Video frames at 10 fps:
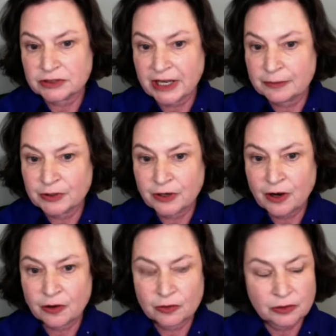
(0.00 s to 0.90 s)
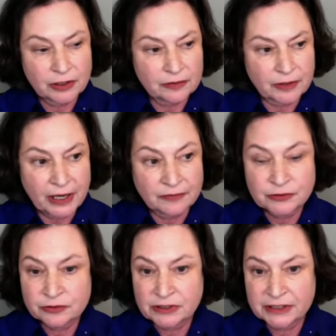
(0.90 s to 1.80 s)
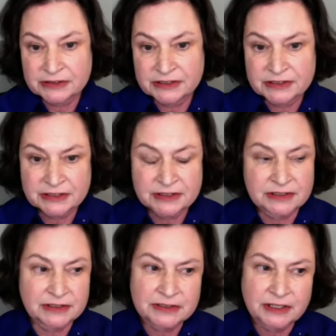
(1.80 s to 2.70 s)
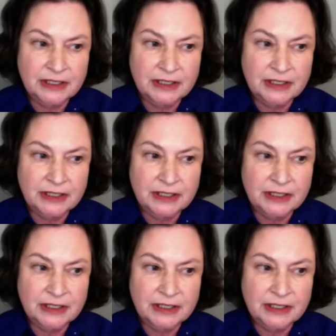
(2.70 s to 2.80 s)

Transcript: time ago after the 1960s